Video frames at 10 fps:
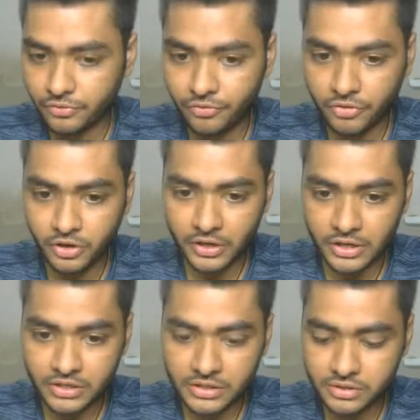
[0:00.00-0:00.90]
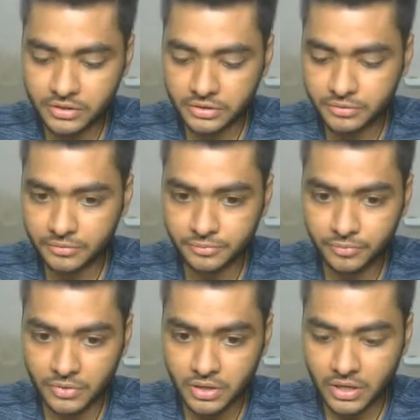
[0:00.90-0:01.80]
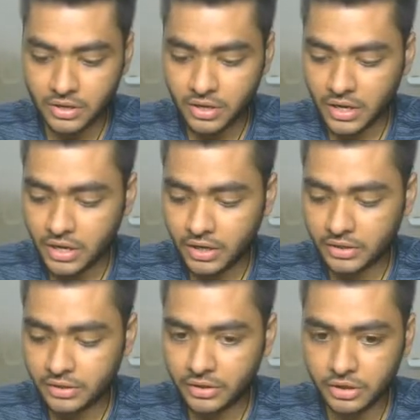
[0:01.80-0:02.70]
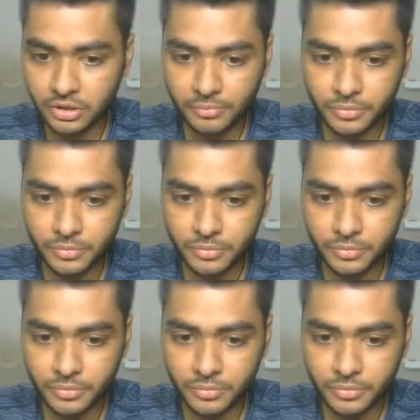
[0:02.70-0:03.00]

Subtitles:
word list and dub